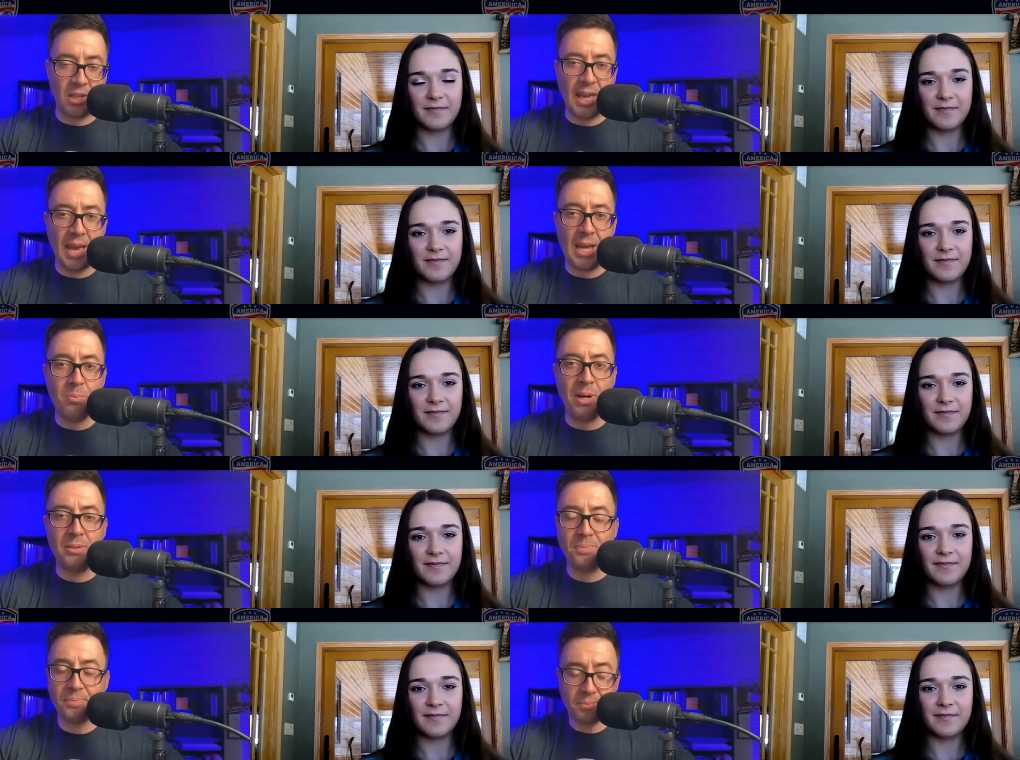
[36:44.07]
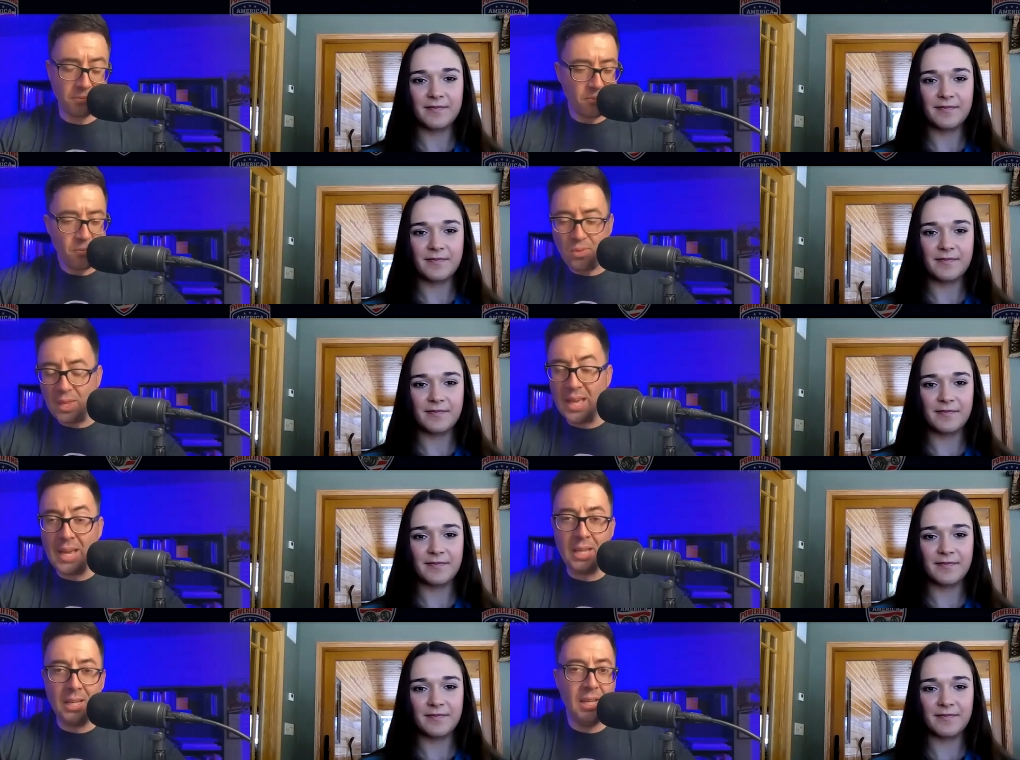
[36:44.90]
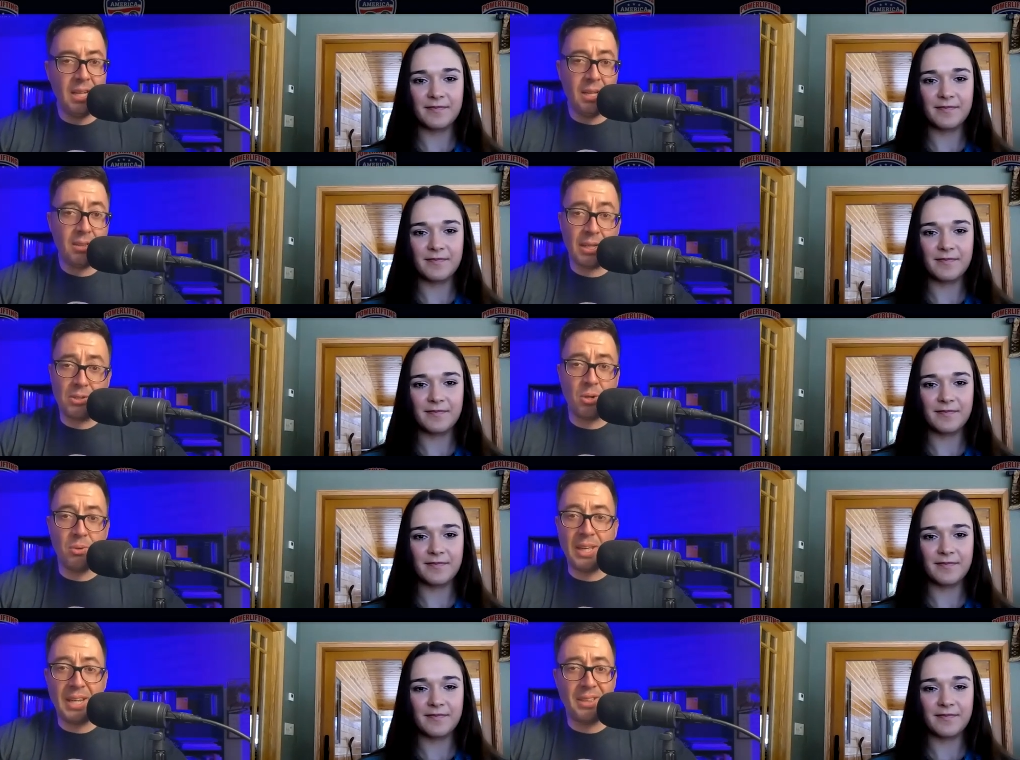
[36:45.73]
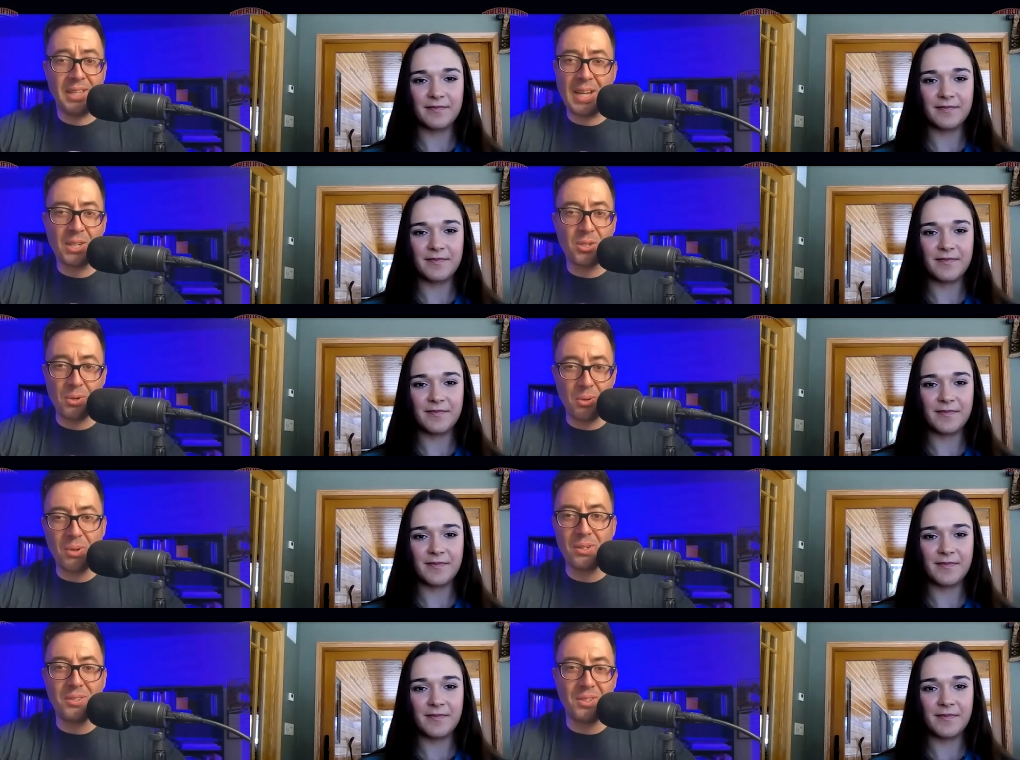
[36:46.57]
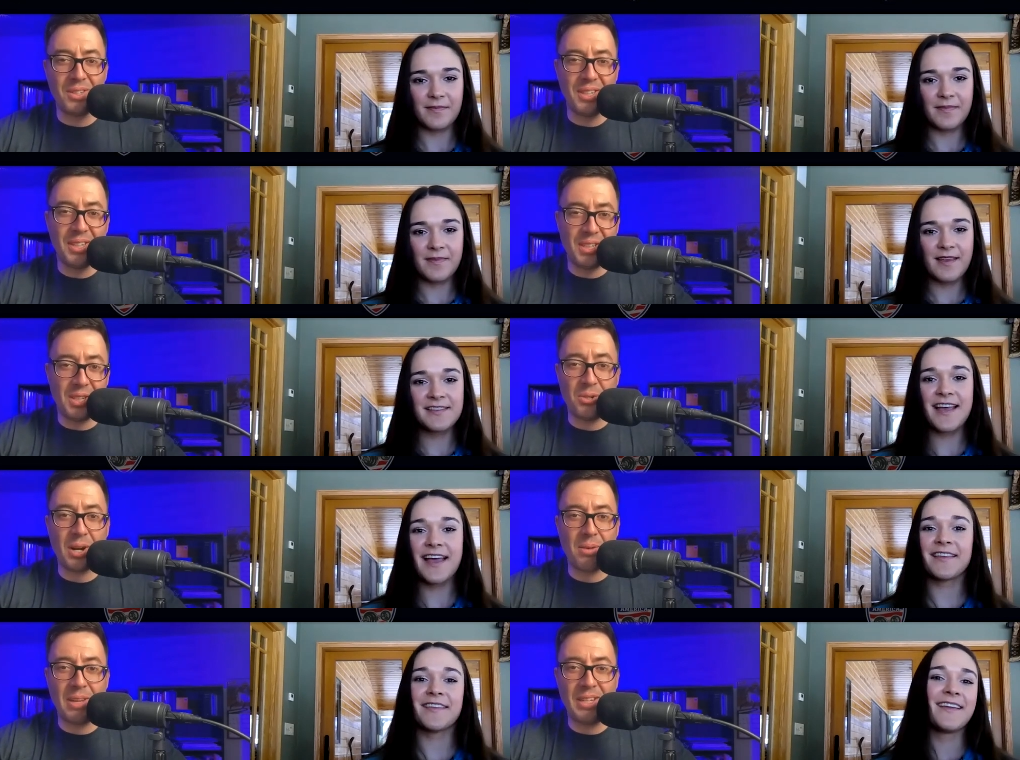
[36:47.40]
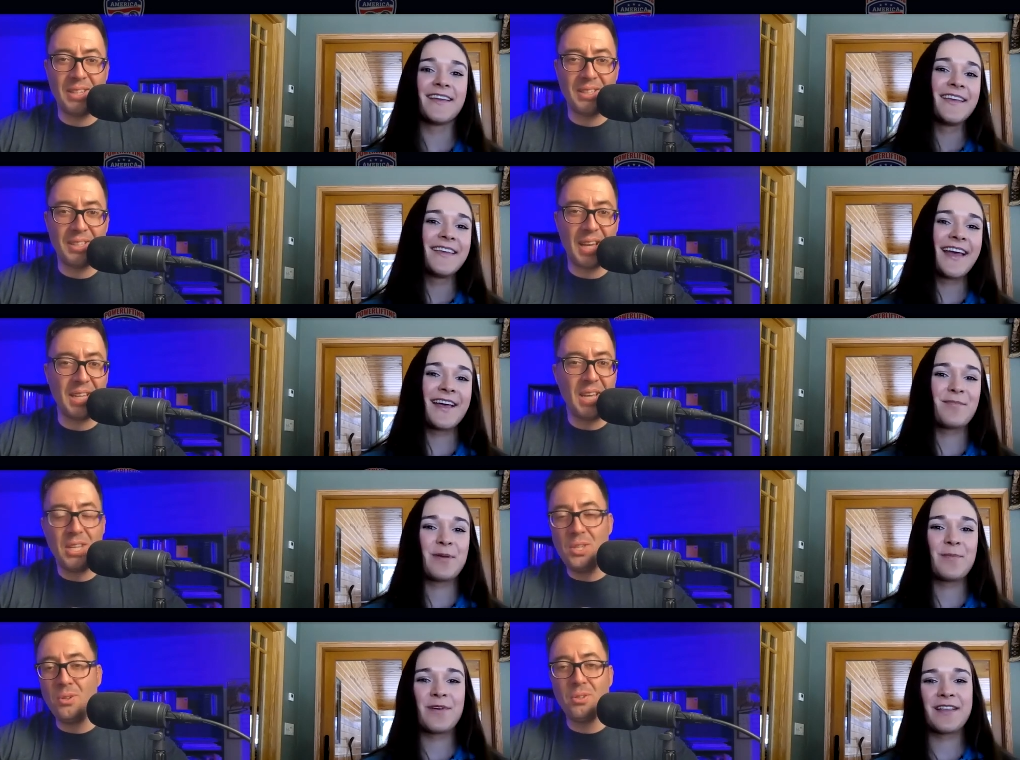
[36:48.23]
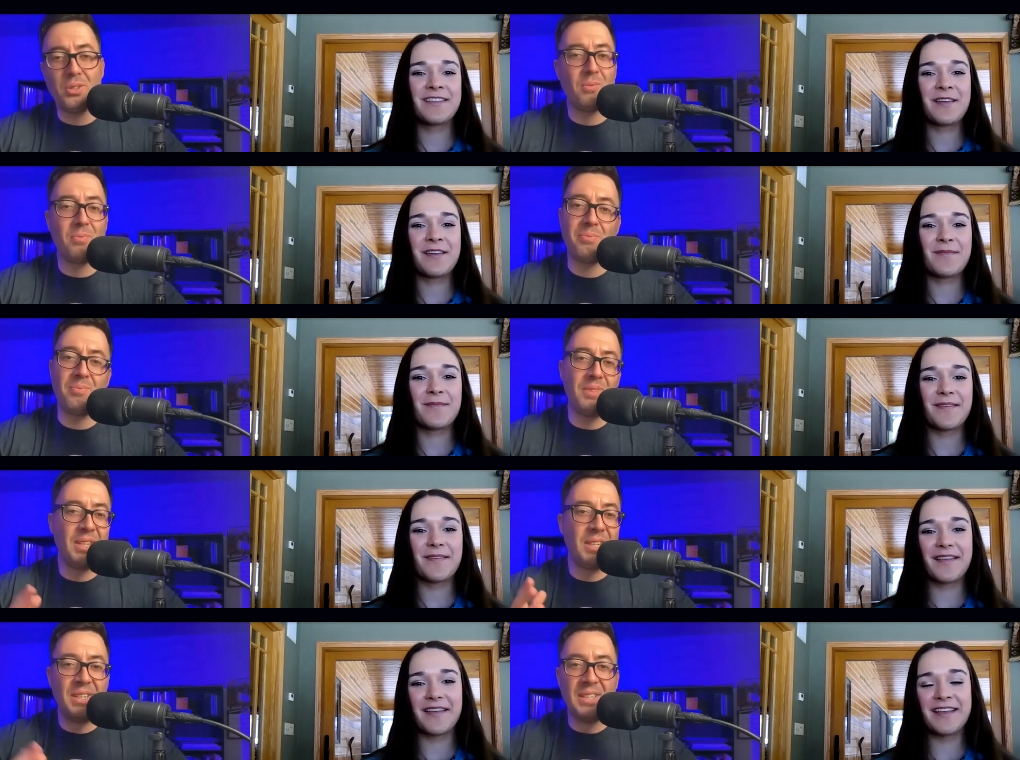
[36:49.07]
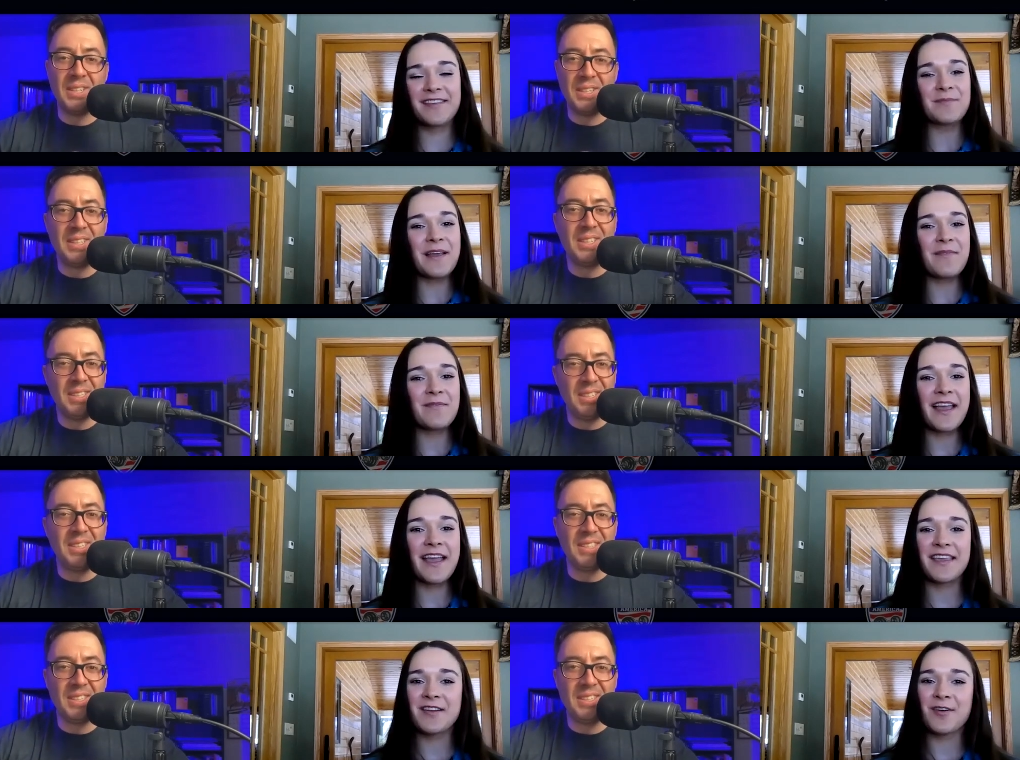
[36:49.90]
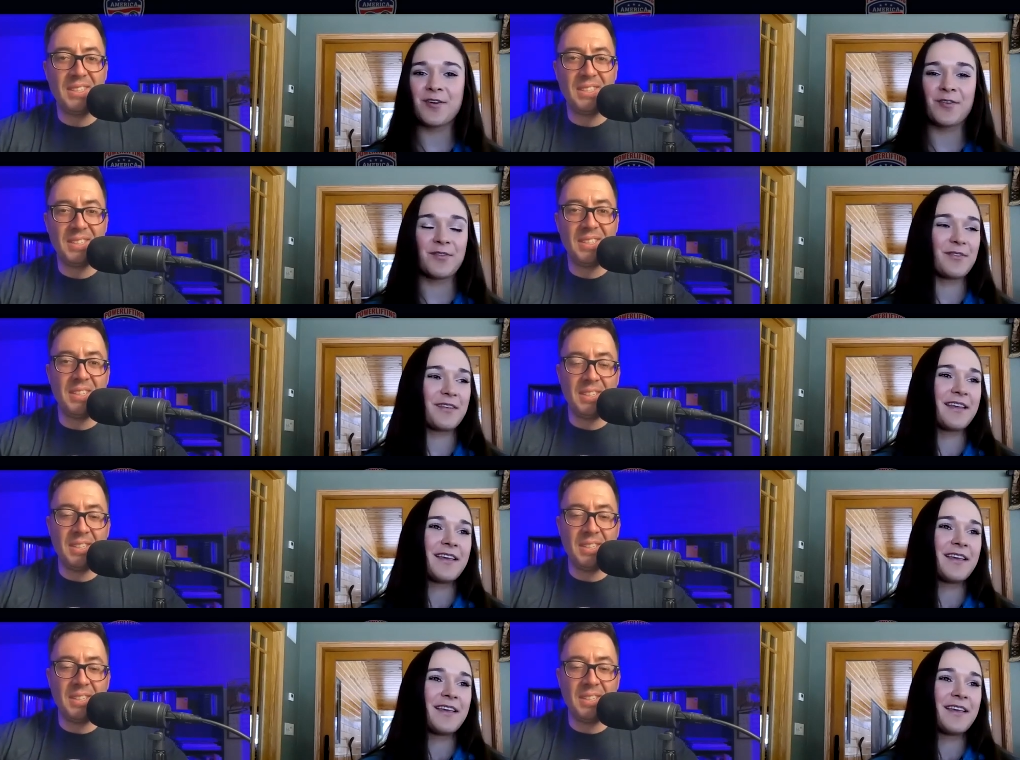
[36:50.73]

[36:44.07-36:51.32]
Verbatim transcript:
Speaker 1: the cake, but hey, let's go get it the next three worlds. You know what exactly. I mean? Like yeah, people, and some
Speaker 2: and sometimes like you know